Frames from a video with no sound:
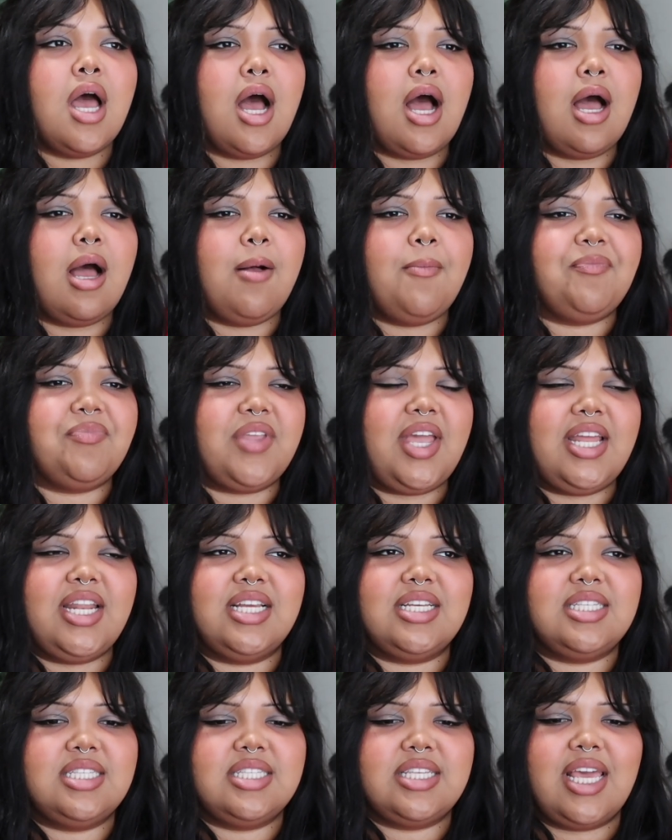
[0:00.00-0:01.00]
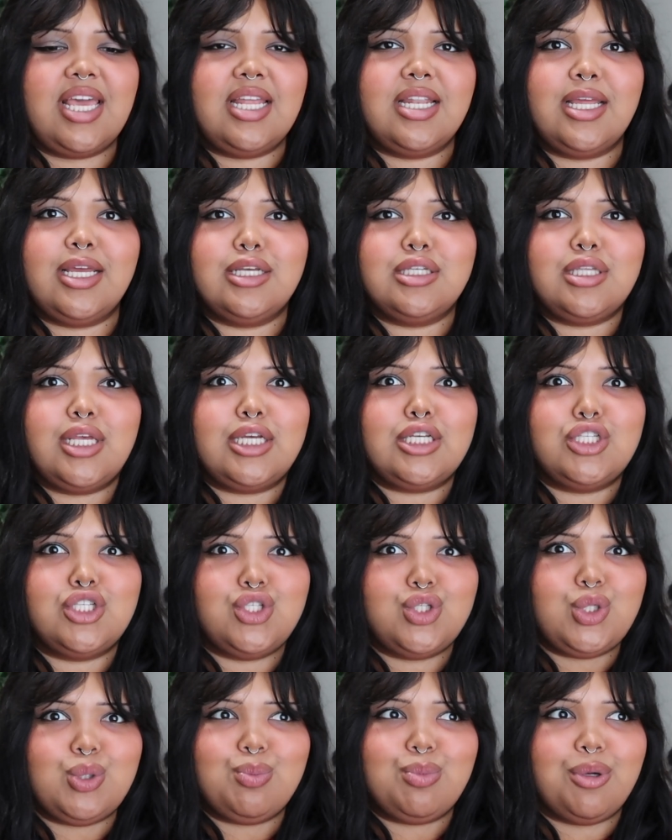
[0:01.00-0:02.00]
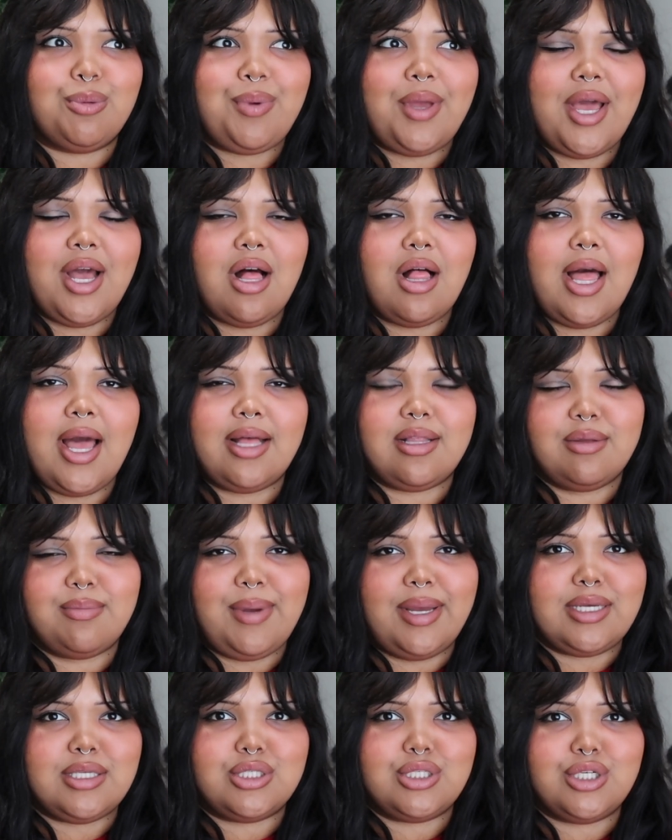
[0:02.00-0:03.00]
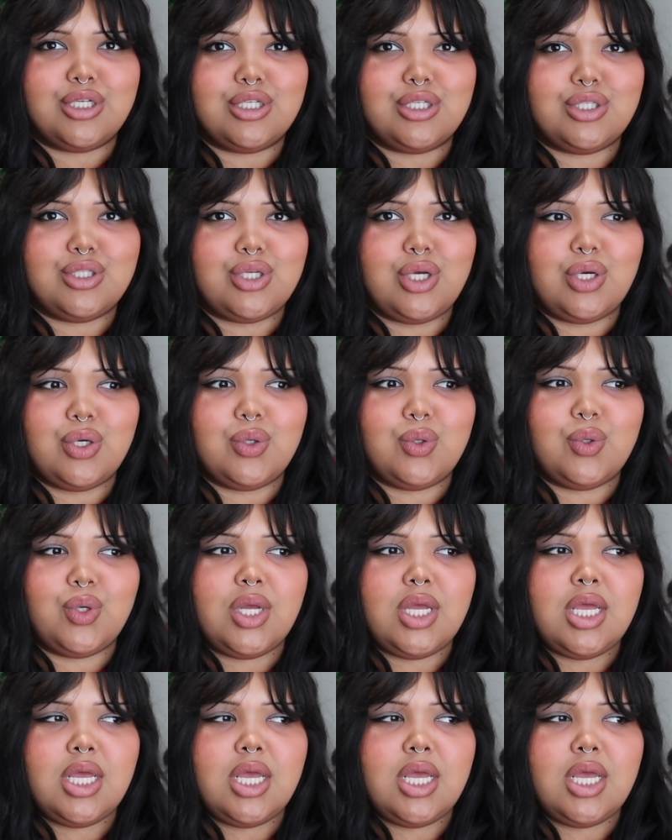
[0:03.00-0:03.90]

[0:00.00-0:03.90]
And his skin is like super pale alabaster, so